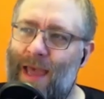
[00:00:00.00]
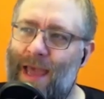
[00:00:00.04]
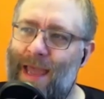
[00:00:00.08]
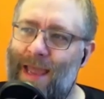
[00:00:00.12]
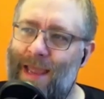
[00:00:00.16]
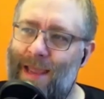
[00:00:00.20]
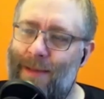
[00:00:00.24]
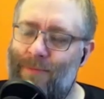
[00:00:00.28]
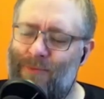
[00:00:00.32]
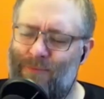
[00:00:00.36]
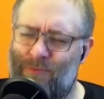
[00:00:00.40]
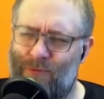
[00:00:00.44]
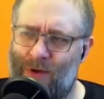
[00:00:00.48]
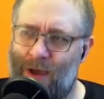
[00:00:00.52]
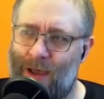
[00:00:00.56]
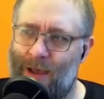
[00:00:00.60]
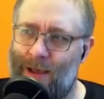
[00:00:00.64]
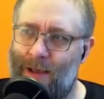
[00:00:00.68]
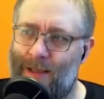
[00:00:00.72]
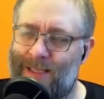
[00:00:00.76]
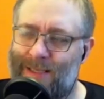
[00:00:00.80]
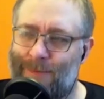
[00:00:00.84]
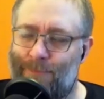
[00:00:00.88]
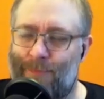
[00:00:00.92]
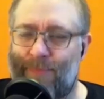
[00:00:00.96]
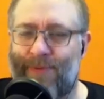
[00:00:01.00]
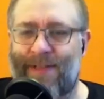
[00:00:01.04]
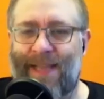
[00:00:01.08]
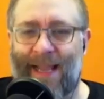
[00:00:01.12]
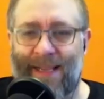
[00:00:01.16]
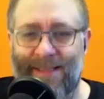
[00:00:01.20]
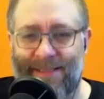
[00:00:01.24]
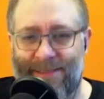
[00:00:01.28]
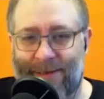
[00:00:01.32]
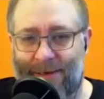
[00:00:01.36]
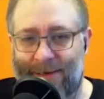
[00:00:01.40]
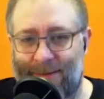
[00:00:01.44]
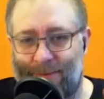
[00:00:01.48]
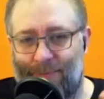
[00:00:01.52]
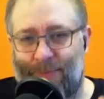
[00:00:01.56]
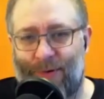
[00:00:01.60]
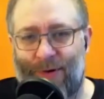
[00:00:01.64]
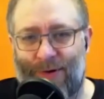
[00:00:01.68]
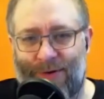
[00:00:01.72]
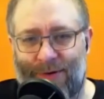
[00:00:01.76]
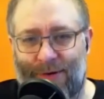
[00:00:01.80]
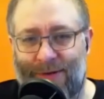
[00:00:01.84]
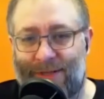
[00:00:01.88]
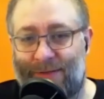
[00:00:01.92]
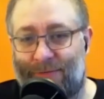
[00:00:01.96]
it's a dandelion and
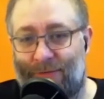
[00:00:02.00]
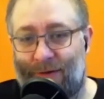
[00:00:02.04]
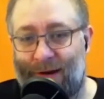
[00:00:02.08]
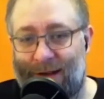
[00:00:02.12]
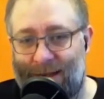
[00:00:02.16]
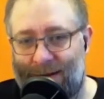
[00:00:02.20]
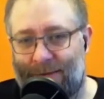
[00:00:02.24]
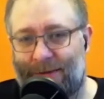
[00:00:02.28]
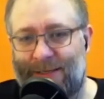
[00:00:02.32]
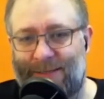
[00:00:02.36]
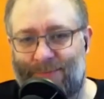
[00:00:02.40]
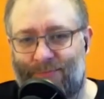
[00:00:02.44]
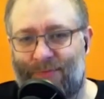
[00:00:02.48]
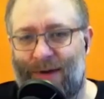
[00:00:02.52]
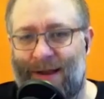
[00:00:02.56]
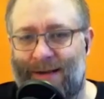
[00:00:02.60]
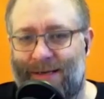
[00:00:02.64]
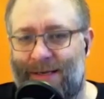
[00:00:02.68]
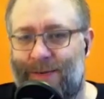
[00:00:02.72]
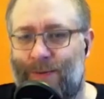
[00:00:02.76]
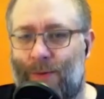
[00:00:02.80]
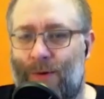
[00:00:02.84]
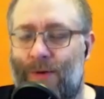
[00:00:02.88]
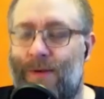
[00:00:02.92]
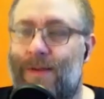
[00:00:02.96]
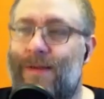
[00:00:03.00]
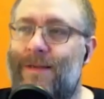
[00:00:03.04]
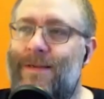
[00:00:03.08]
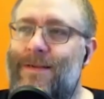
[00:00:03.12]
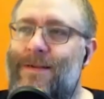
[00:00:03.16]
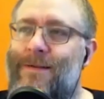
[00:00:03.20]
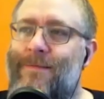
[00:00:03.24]
burdock. It's a very nice branded one.